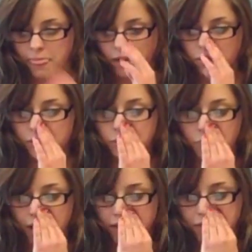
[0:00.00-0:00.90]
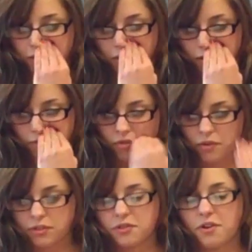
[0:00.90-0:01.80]
Those
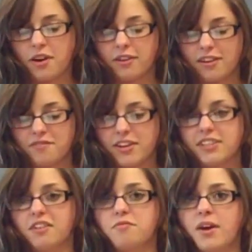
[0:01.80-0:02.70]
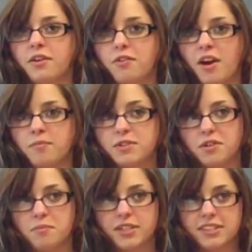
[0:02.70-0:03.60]
who are convicted of minor crimes
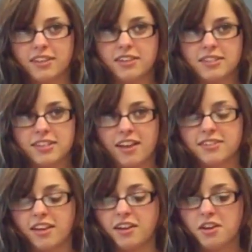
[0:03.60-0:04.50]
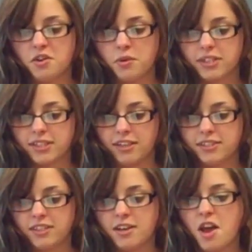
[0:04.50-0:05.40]
could be sentenced as any U.S.
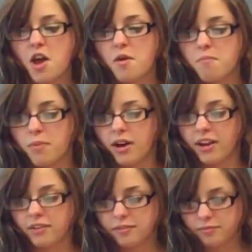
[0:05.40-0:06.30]
citizen, but